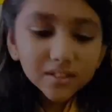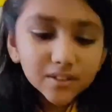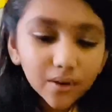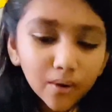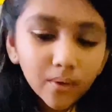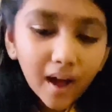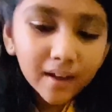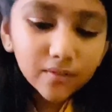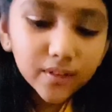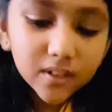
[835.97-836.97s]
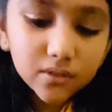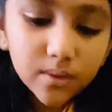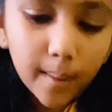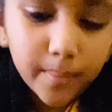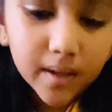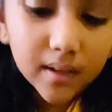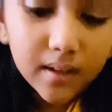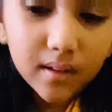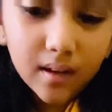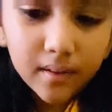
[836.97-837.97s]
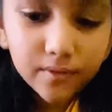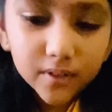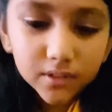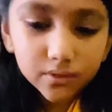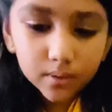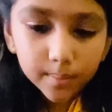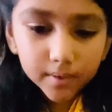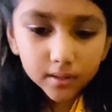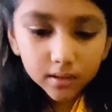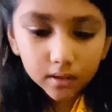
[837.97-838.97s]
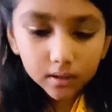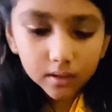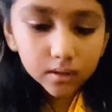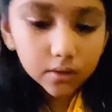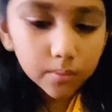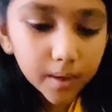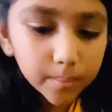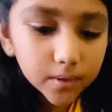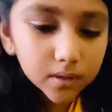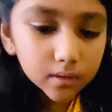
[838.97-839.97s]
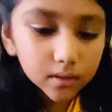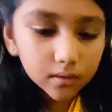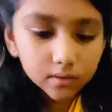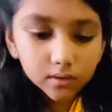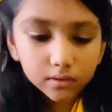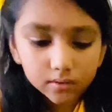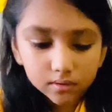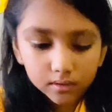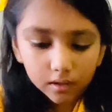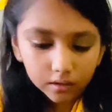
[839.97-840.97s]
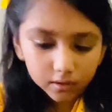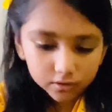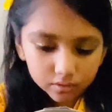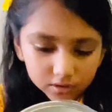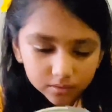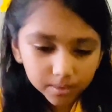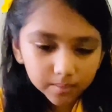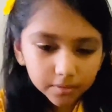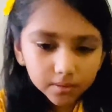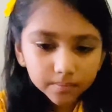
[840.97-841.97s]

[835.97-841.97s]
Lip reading: So I finished wrapping it. I finished wrapping the glitter paper. You can also use construction paper.